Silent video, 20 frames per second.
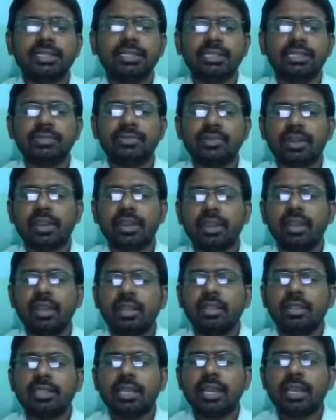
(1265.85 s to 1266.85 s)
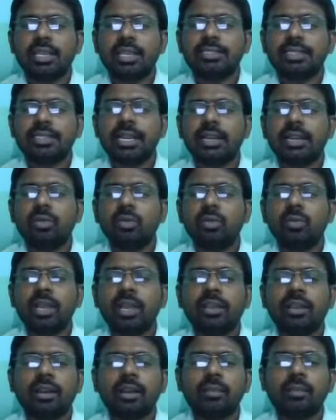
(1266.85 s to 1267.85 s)
That's why the less than 2
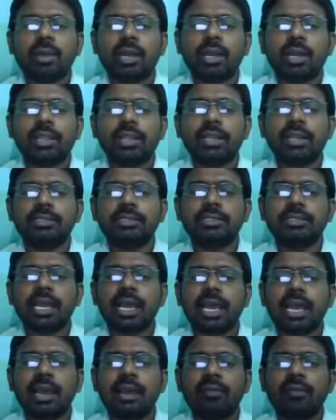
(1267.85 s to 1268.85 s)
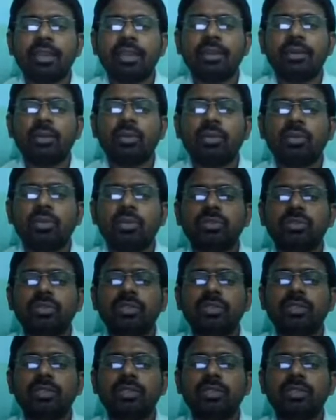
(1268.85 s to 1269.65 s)
micron particles having no